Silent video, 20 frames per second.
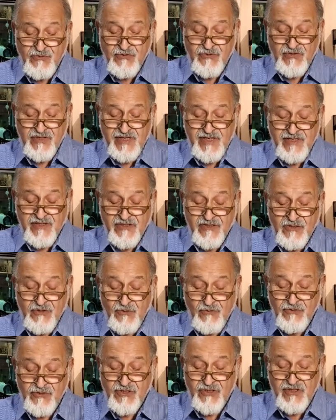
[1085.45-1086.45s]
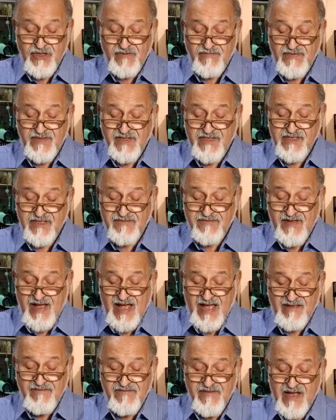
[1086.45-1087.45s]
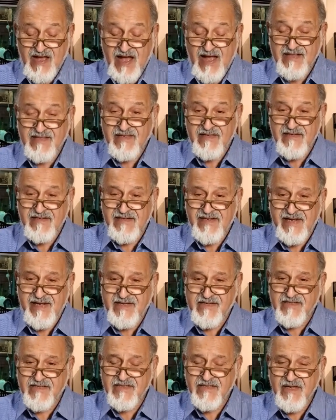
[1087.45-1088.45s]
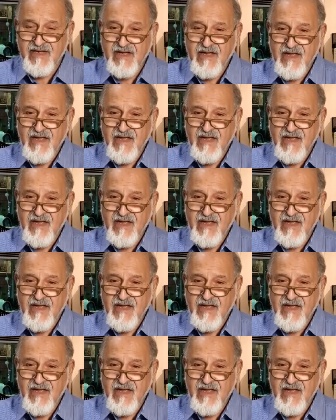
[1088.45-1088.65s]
to the inclusion of these 5 Gatha days.